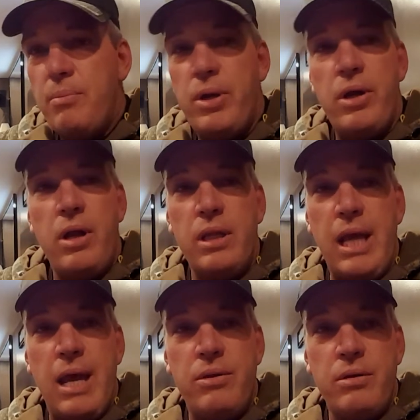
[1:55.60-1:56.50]
put it all
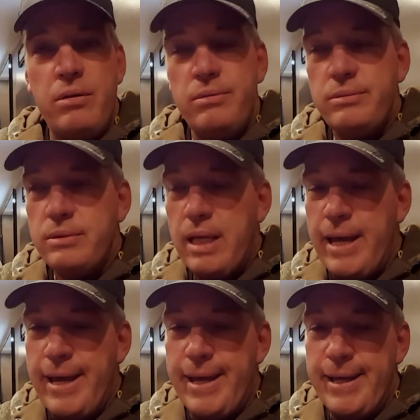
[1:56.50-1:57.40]
together.
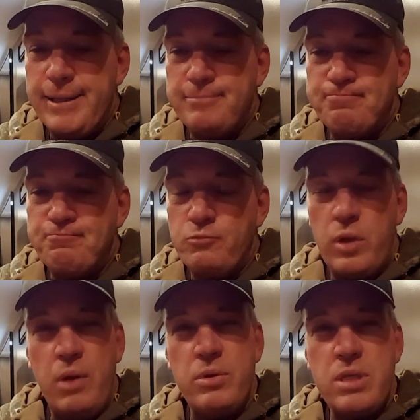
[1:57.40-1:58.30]

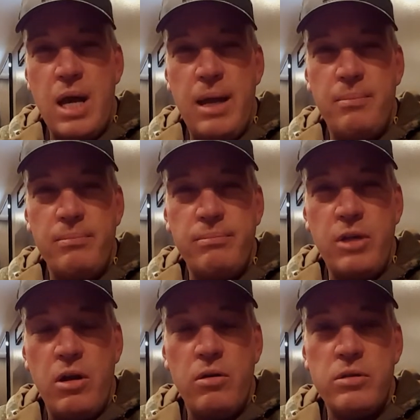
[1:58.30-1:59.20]
When it was time,
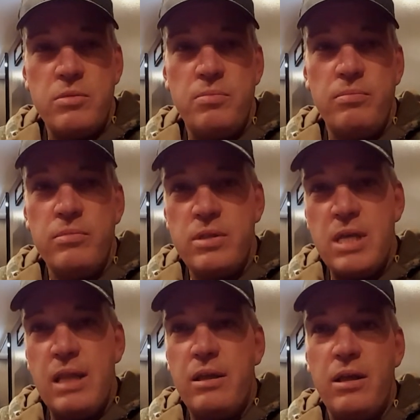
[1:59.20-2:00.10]

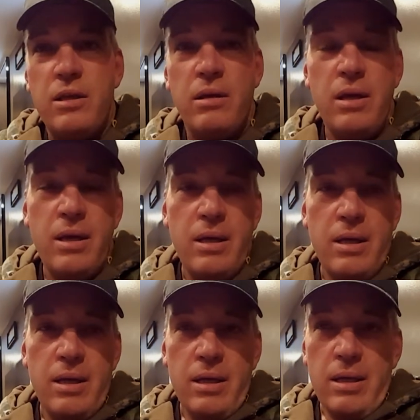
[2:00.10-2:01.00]
set the
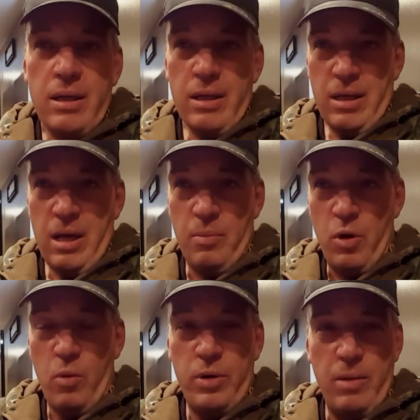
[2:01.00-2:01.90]

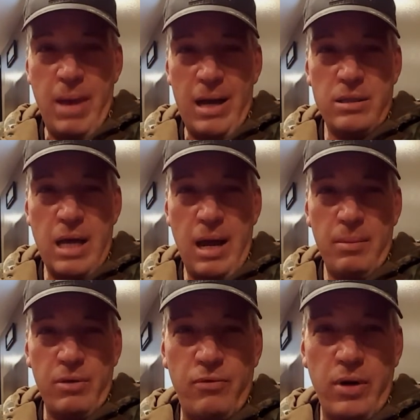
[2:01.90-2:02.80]
appropriate amount of time
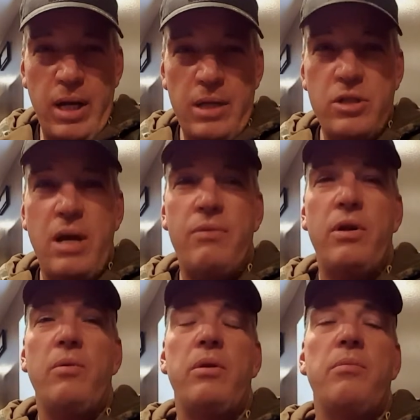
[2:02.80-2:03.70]
fridge
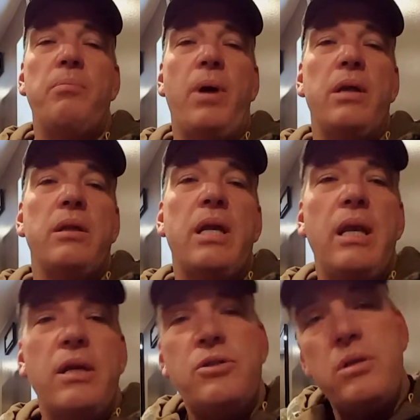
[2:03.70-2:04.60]
after it bottle
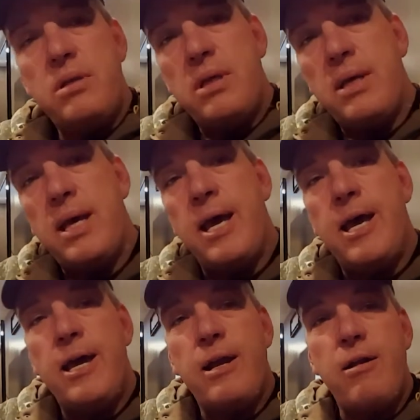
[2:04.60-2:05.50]
conditioned.
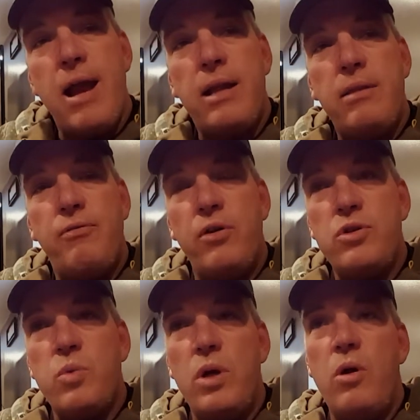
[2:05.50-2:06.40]
Cracked the
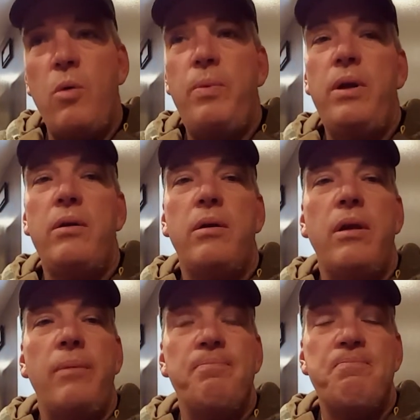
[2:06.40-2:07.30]
first one
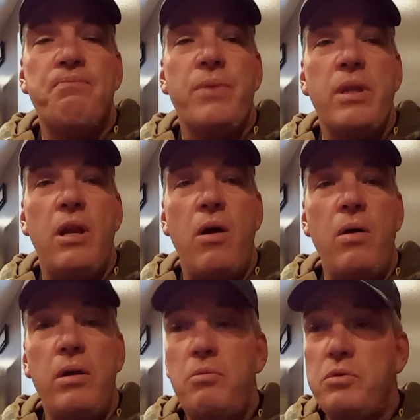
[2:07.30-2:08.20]
open, and
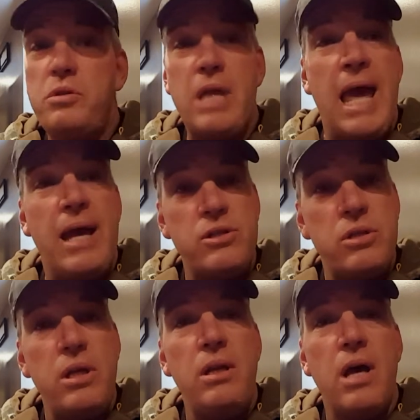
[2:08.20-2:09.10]
it was
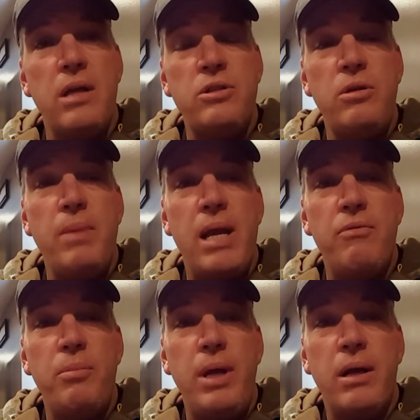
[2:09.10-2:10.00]
actually not too bad of
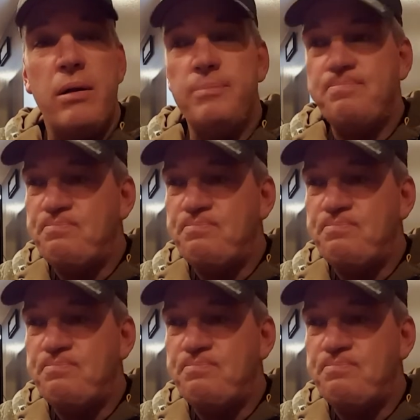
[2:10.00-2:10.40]
a beer.